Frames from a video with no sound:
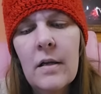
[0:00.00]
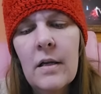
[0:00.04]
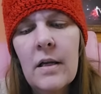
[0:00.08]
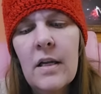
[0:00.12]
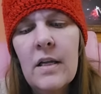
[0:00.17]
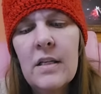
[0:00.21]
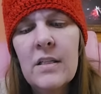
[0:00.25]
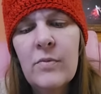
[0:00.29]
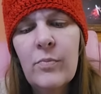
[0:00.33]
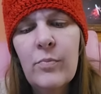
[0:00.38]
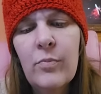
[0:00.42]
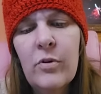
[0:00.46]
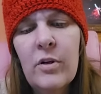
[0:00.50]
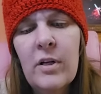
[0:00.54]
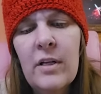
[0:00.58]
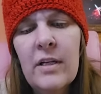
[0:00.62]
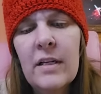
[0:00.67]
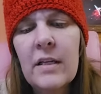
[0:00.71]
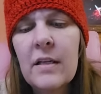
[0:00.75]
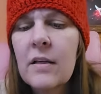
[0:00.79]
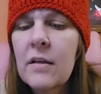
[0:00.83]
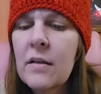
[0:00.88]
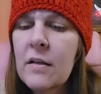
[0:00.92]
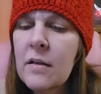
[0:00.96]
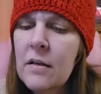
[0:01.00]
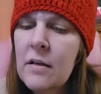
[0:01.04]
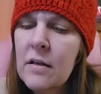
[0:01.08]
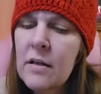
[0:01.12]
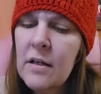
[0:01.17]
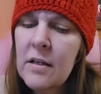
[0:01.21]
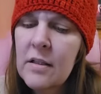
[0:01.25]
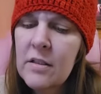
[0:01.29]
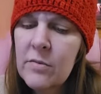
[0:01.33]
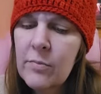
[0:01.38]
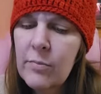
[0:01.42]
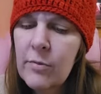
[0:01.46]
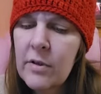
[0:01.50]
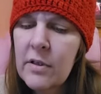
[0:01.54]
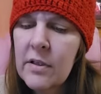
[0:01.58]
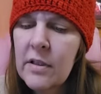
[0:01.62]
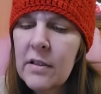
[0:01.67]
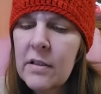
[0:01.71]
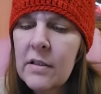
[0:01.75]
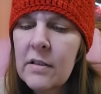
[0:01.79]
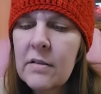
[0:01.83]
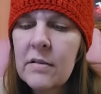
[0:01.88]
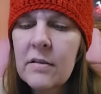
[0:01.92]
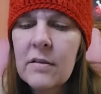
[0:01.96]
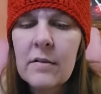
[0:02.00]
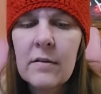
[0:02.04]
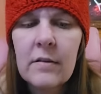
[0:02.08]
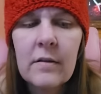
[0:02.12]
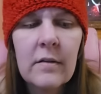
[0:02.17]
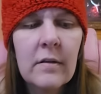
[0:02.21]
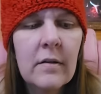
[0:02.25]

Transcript: it's pretty. It's pretty, it is.